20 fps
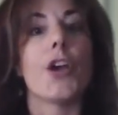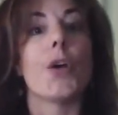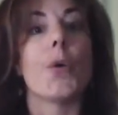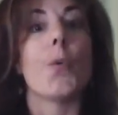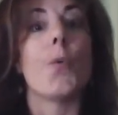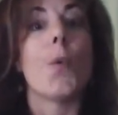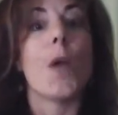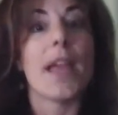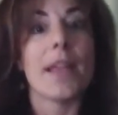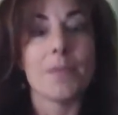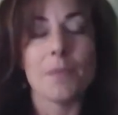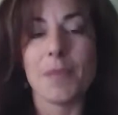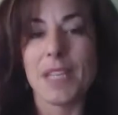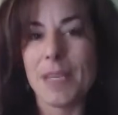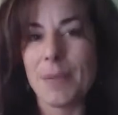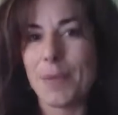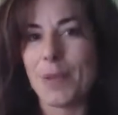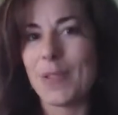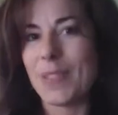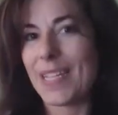when
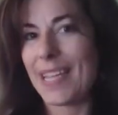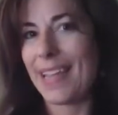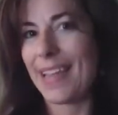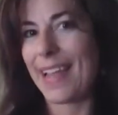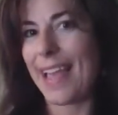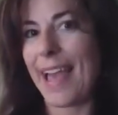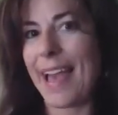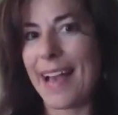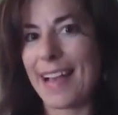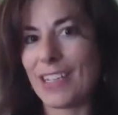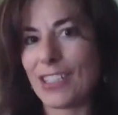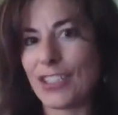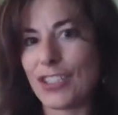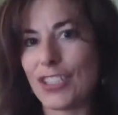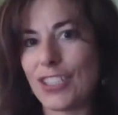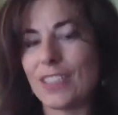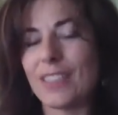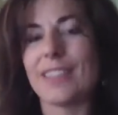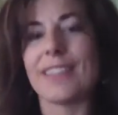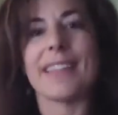people take
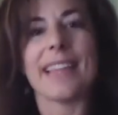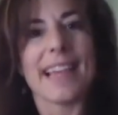action,